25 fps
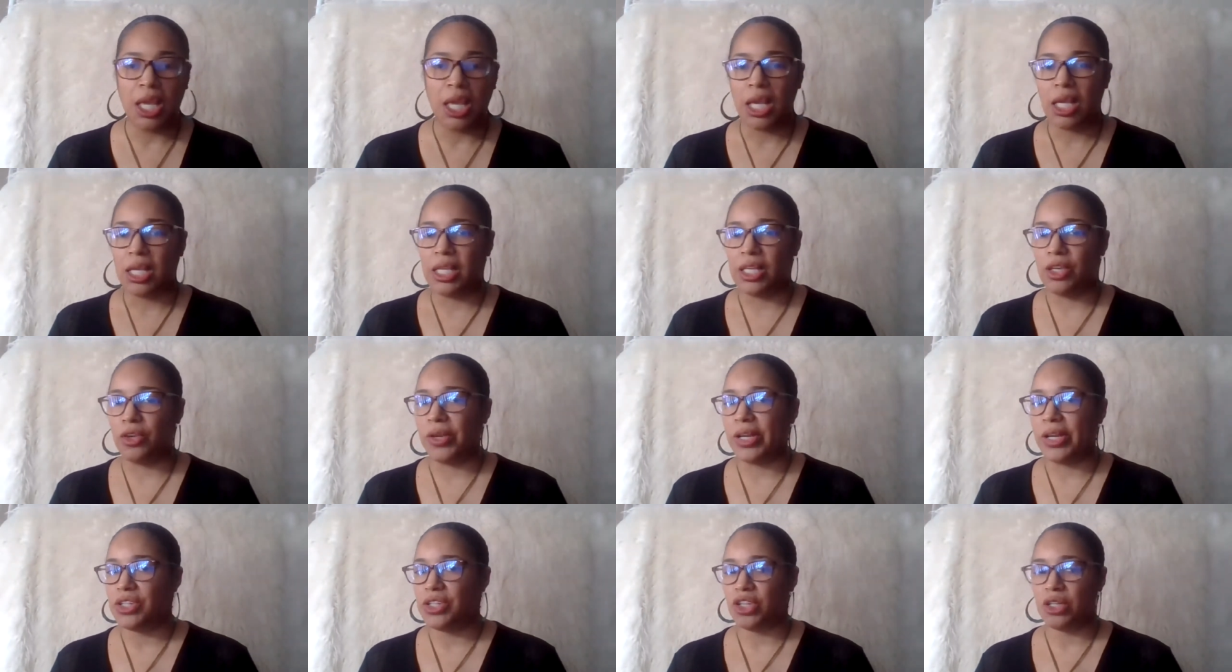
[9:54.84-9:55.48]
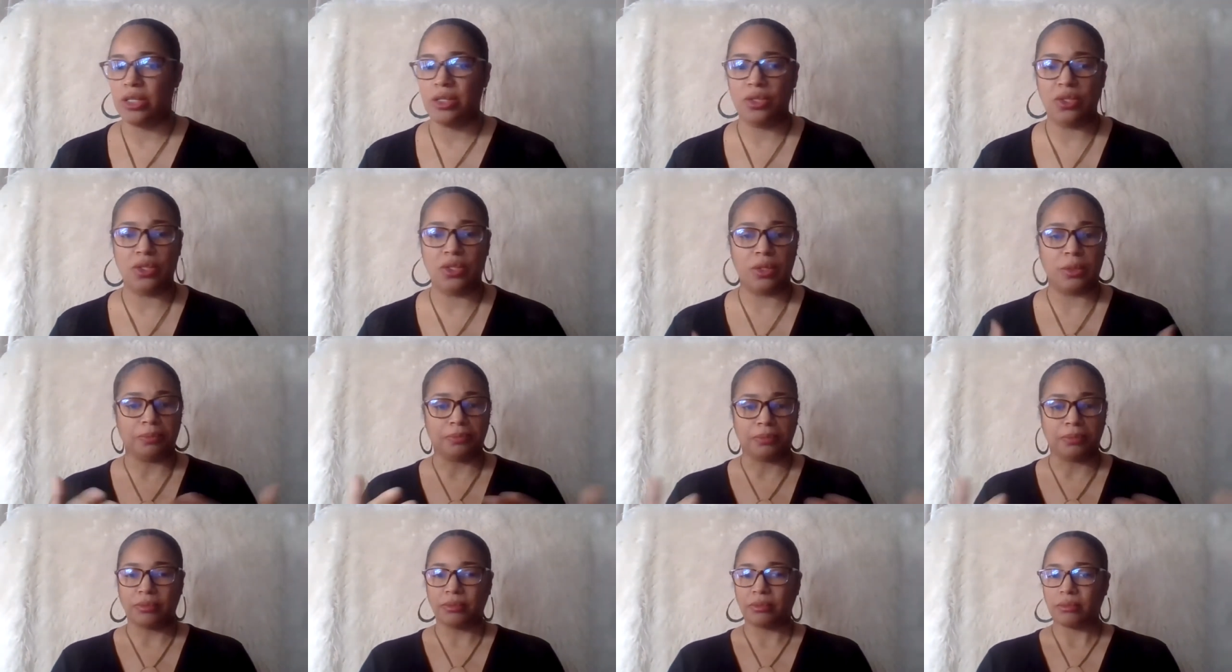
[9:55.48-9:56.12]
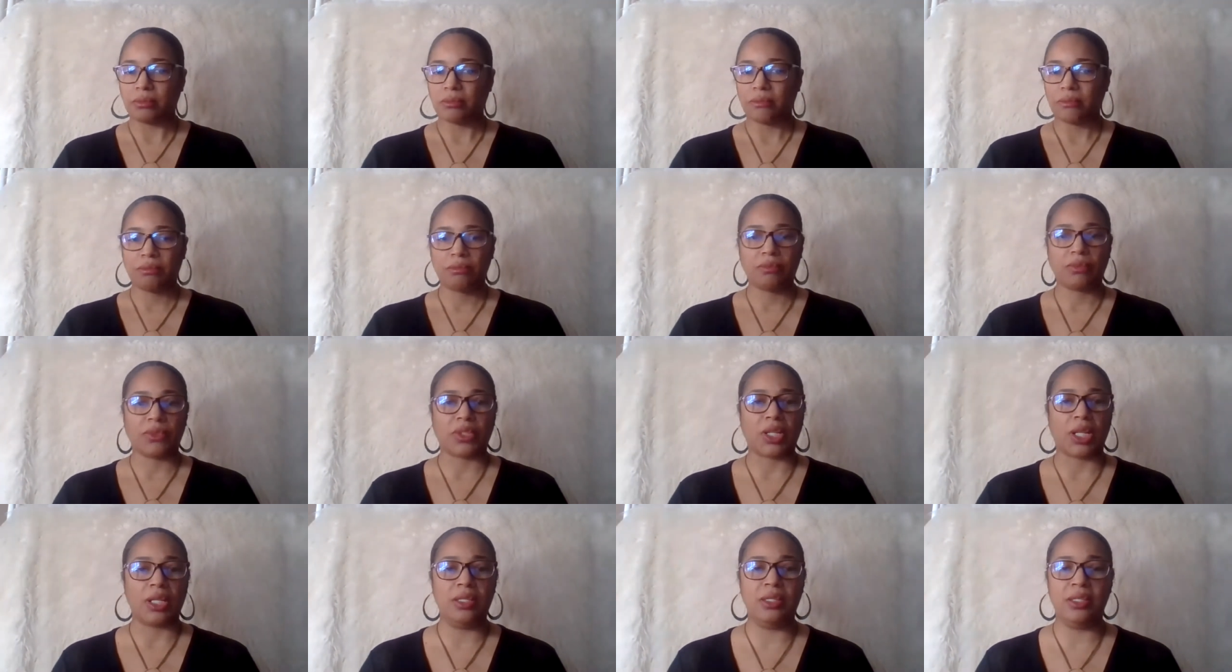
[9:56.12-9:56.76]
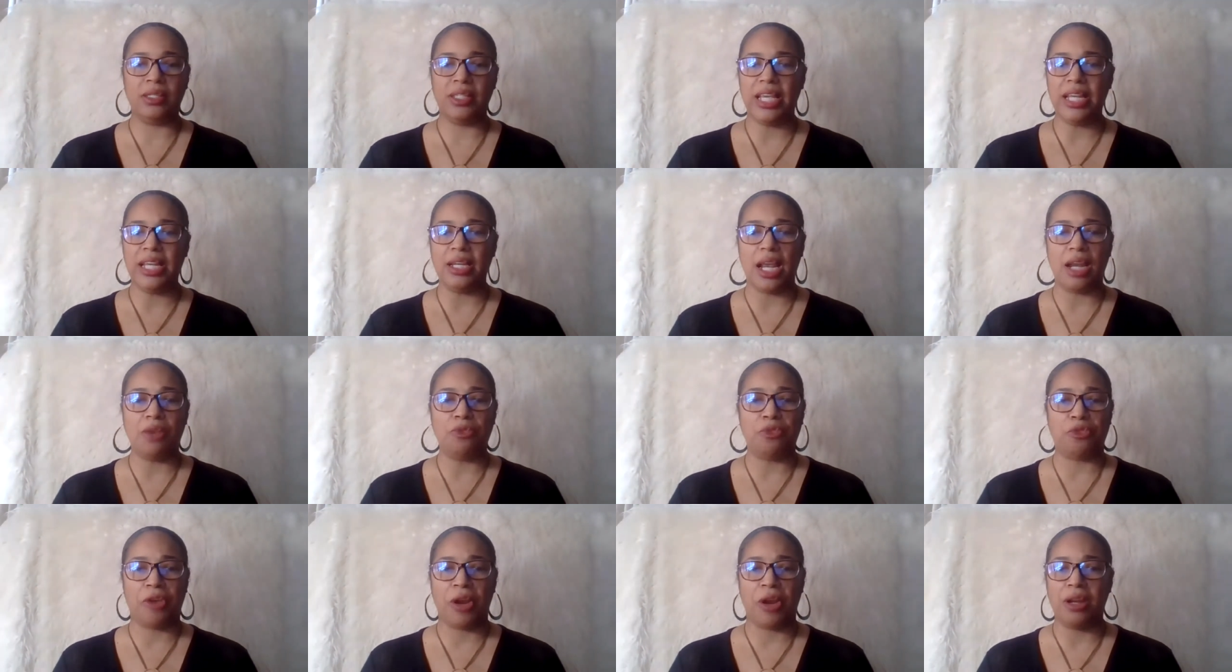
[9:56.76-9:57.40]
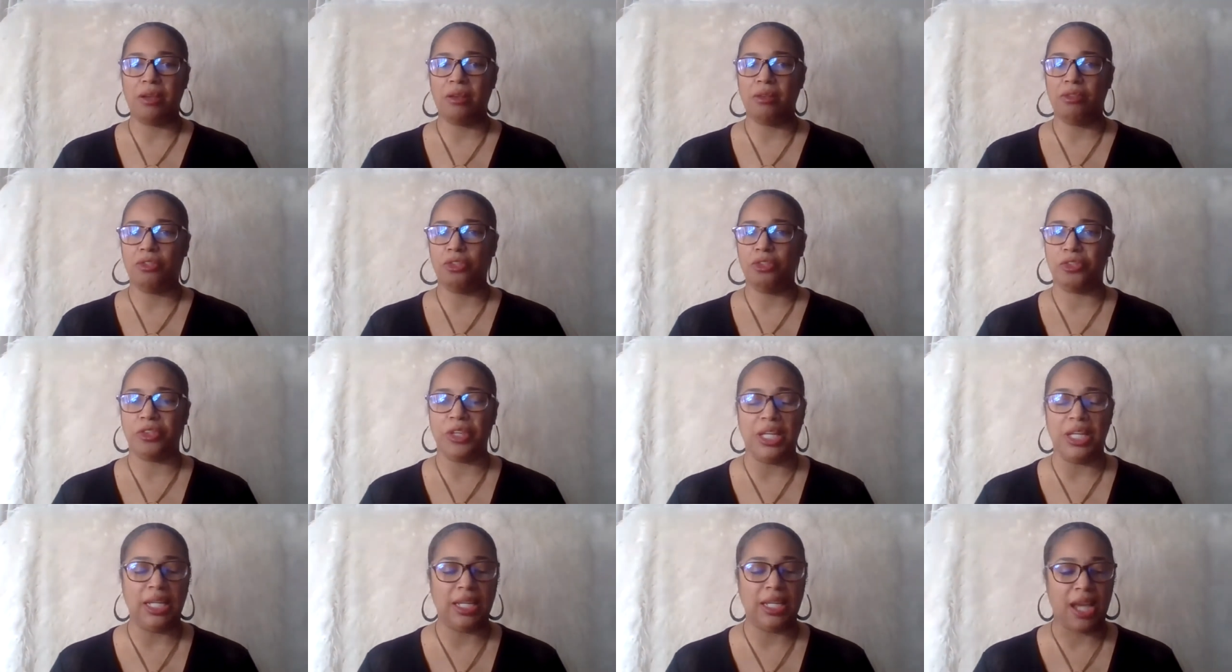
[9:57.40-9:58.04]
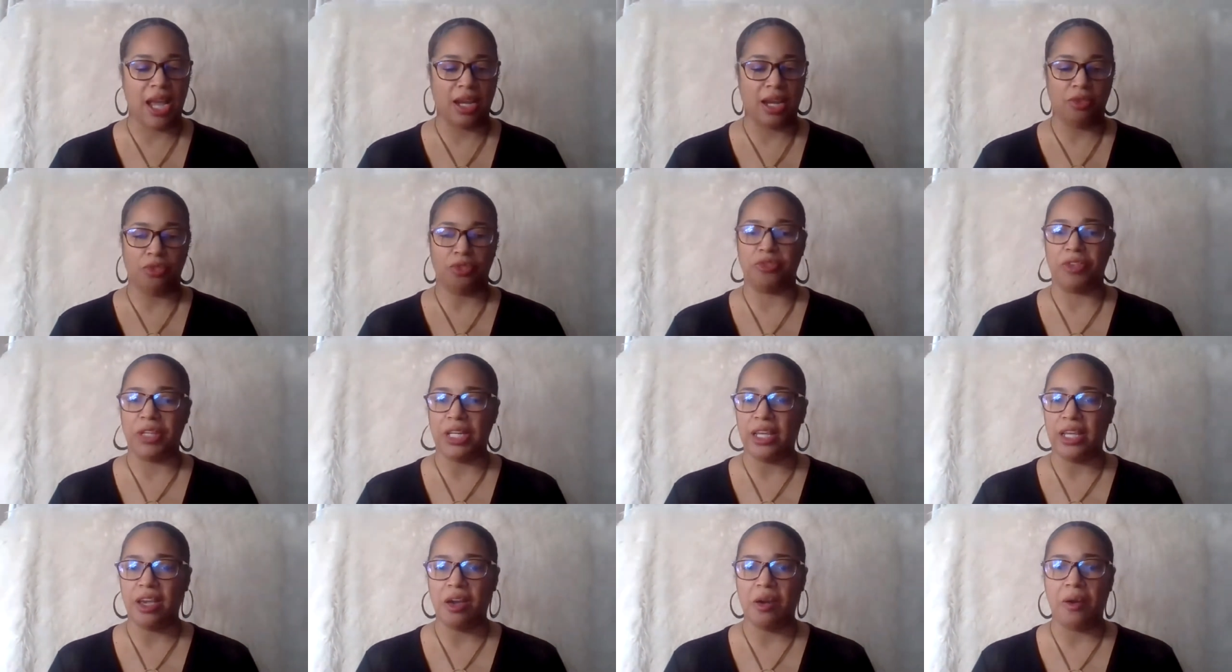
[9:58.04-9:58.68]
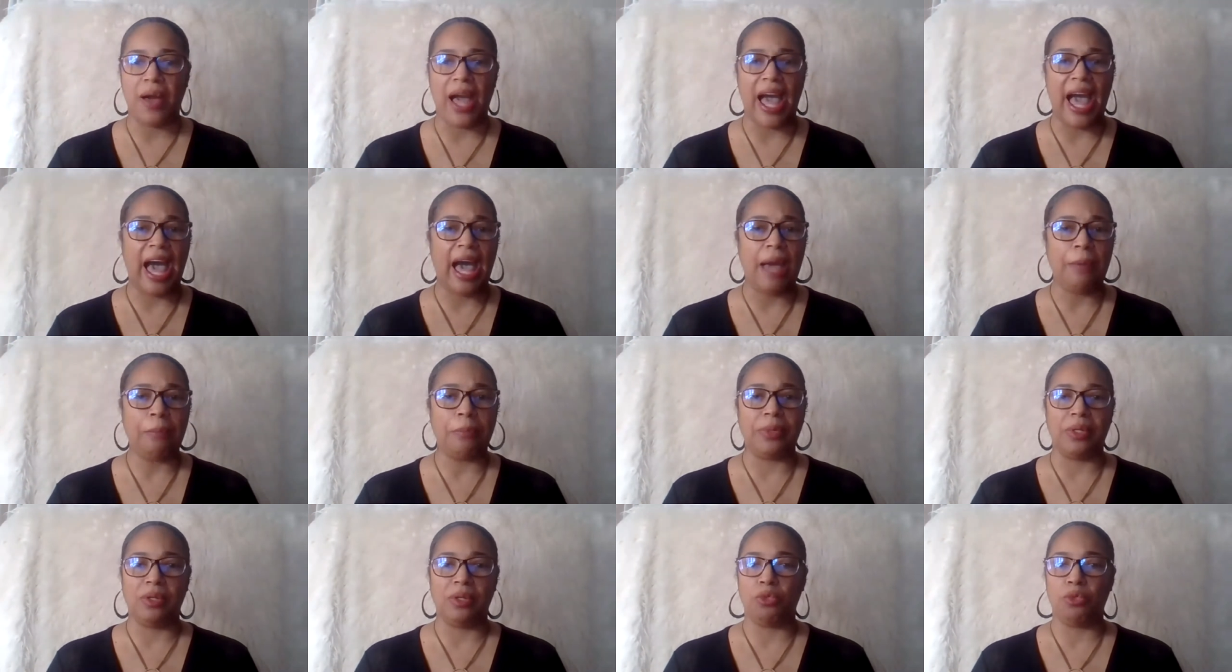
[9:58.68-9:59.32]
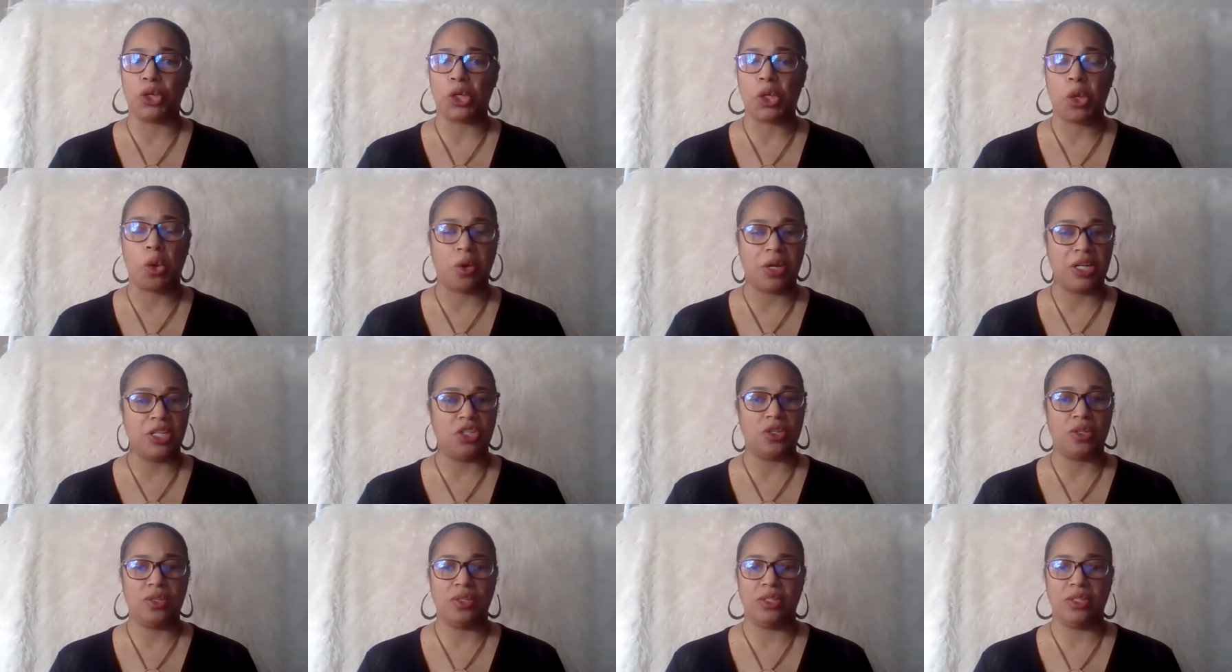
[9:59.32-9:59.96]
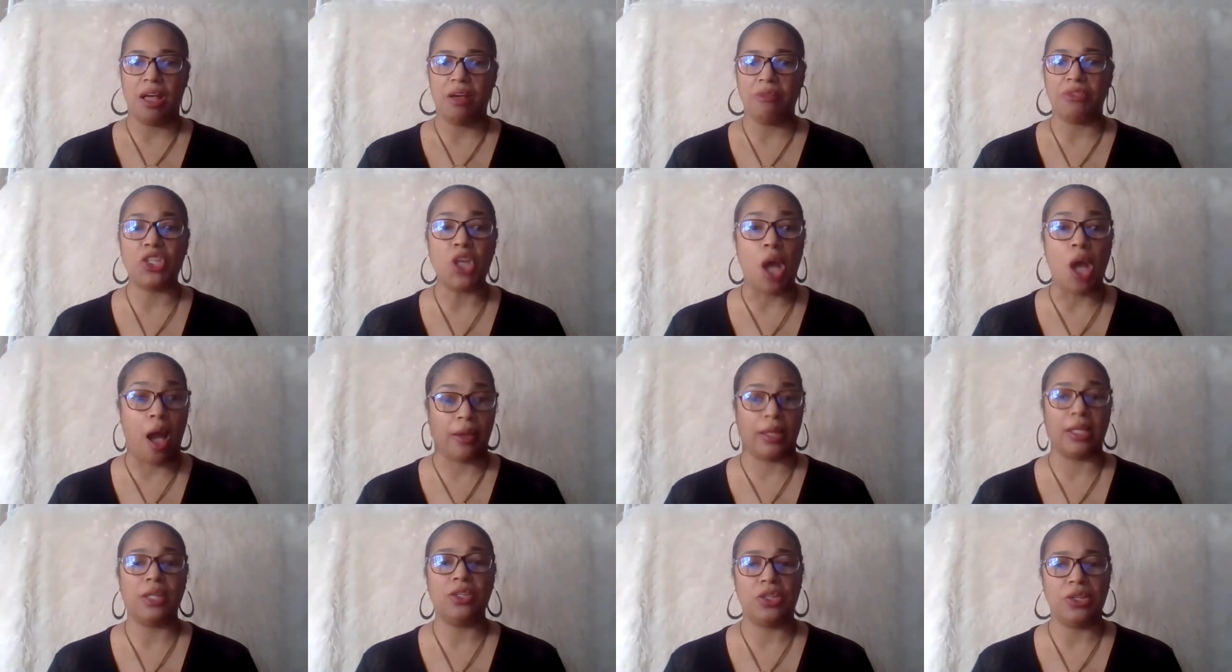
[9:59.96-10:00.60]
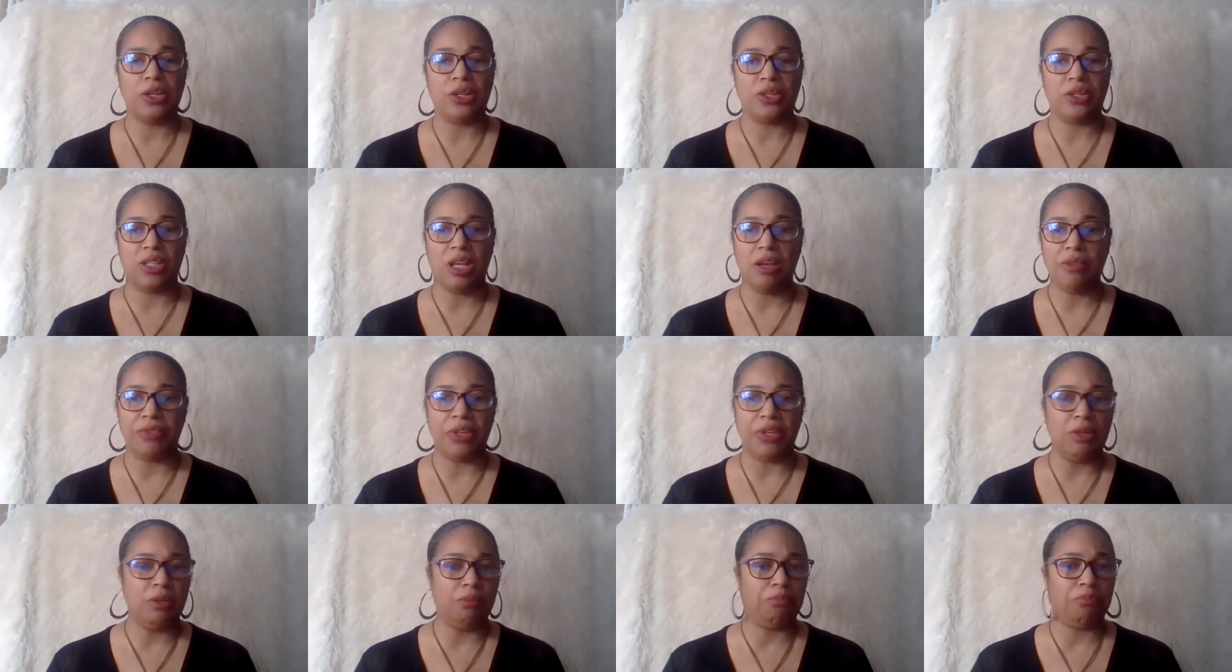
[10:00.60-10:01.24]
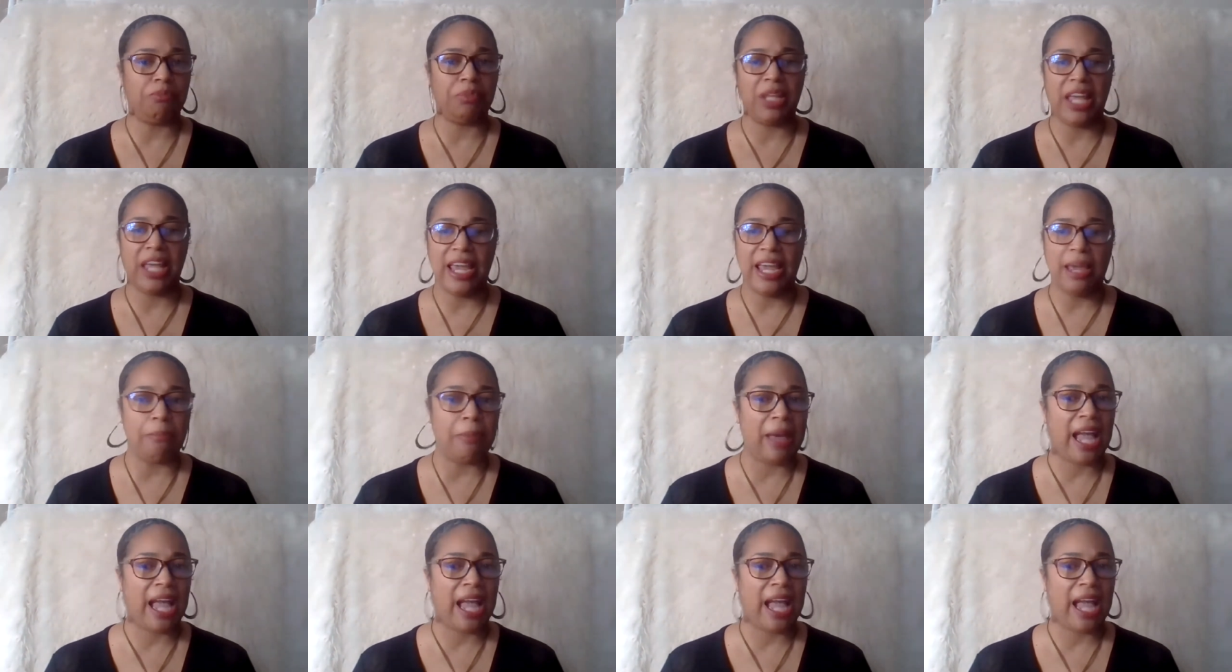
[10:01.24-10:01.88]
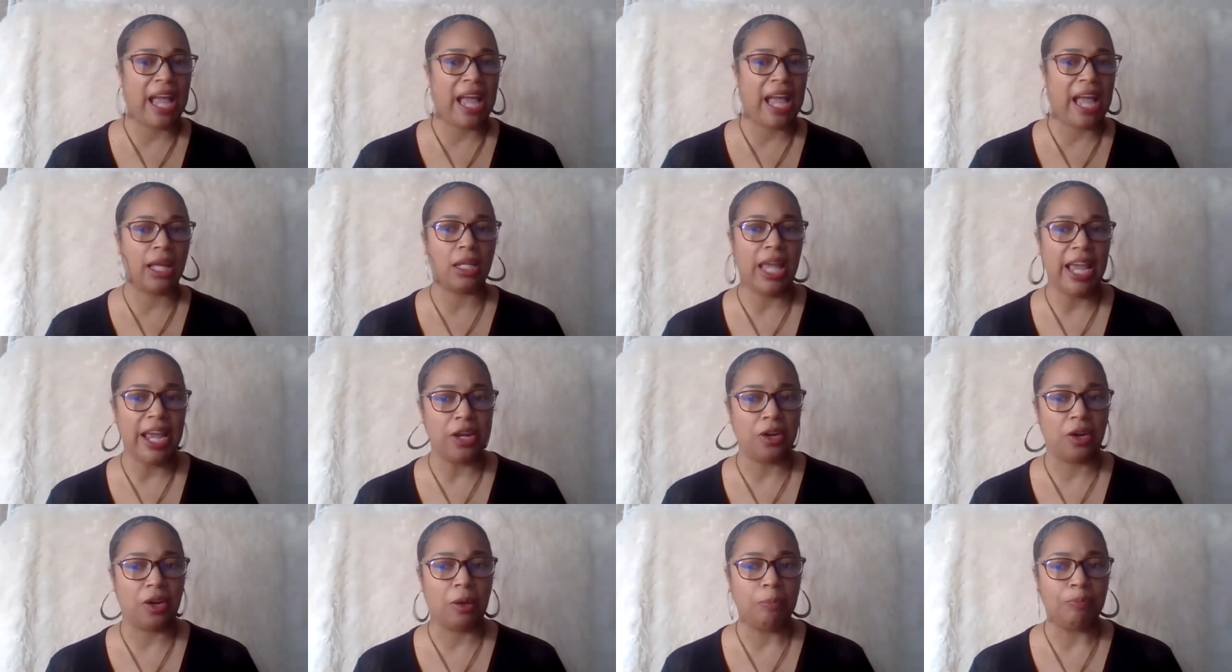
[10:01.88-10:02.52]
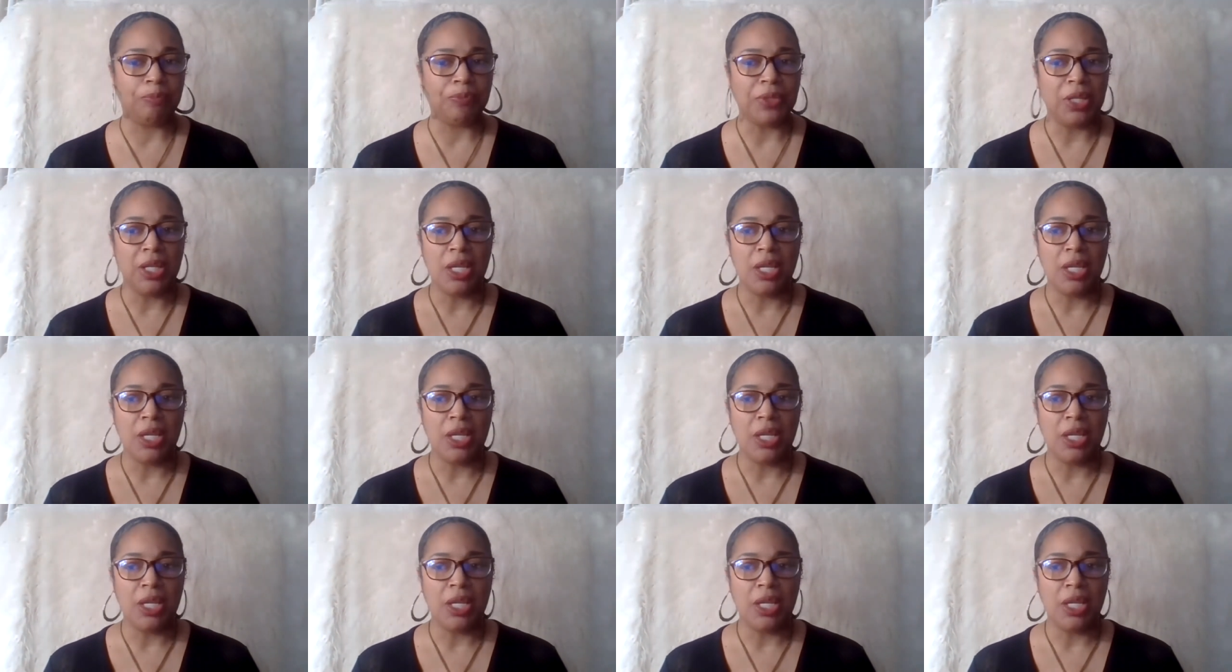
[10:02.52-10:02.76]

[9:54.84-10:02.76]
You can just sit in front of any kind of video app and record yourself talking to yourself and play it back later.